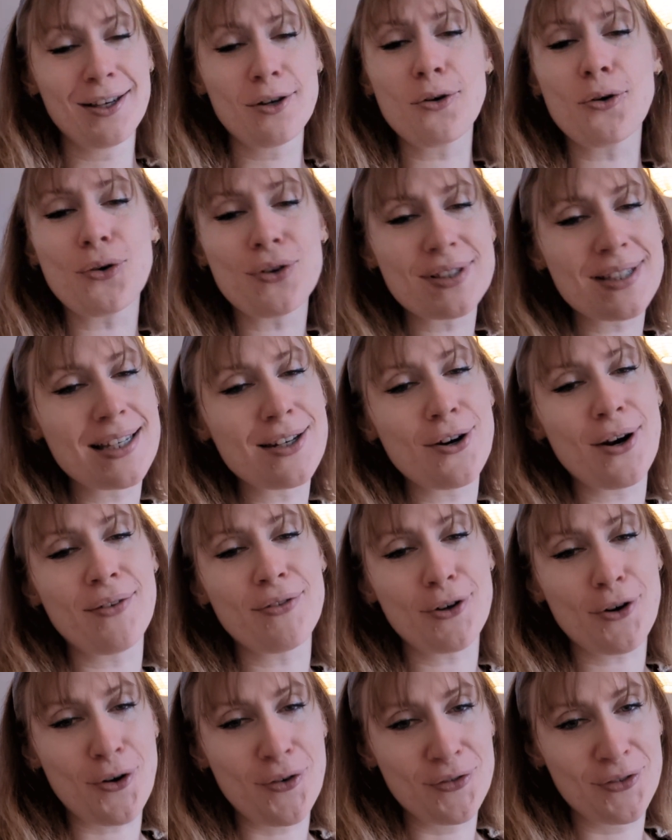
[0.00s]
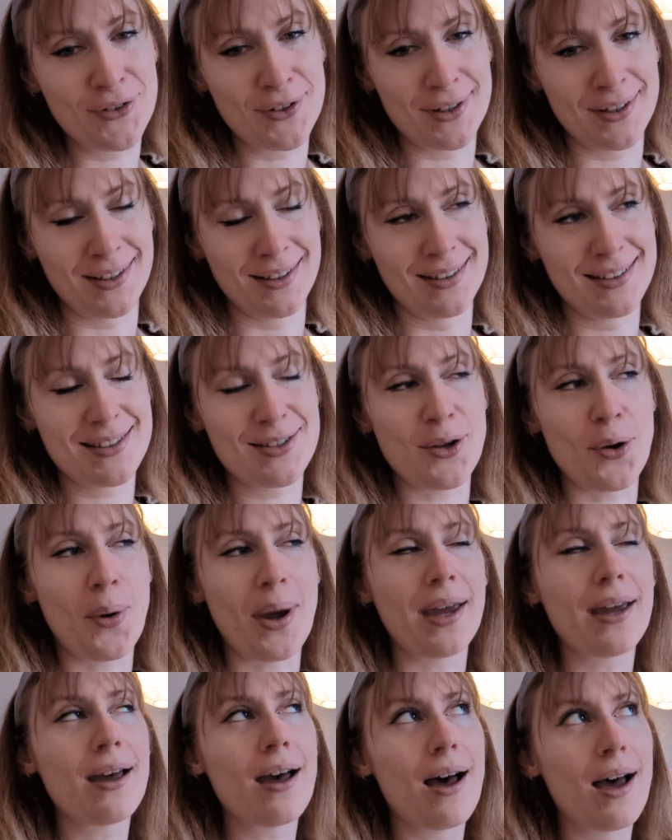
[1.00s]
Not because they don't have the confidence. So
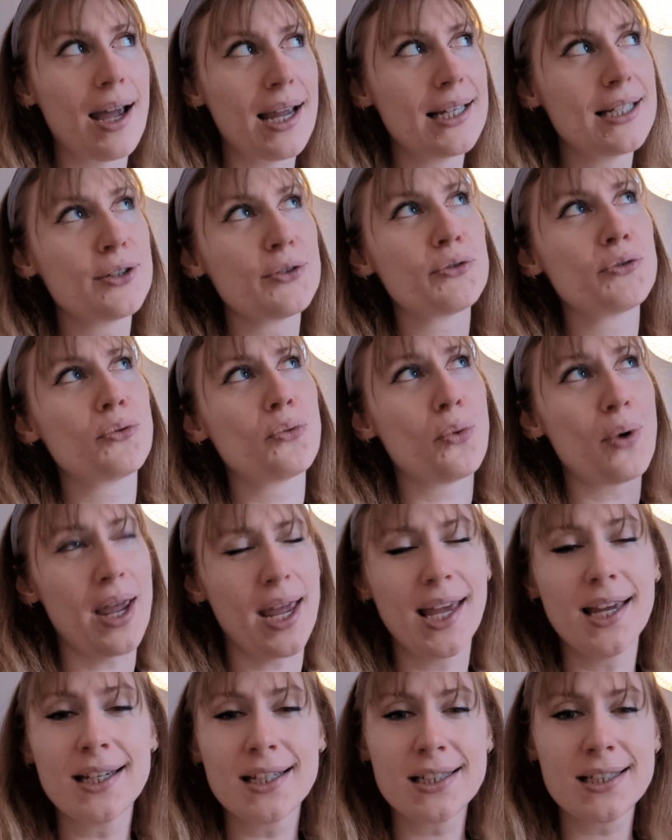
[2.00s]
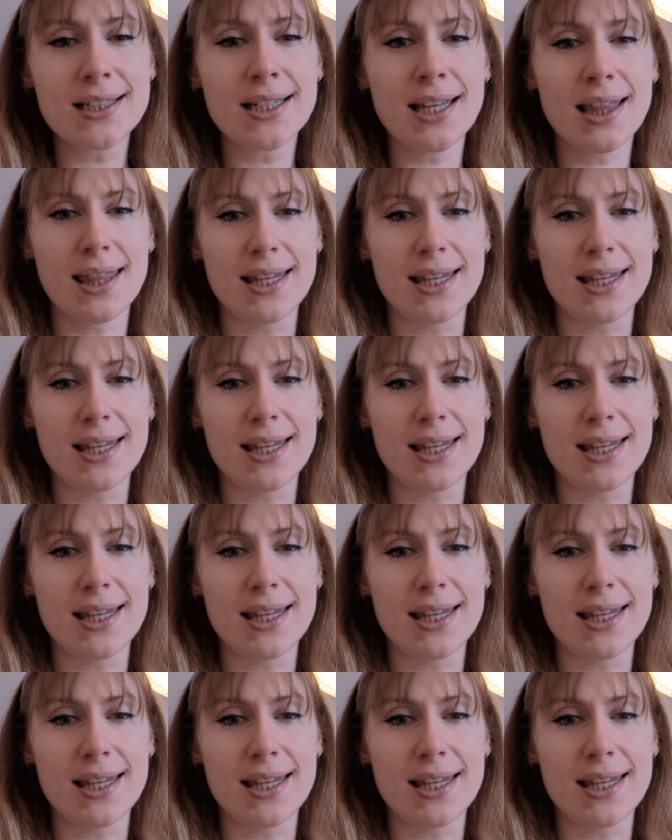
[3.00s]
I kind of wish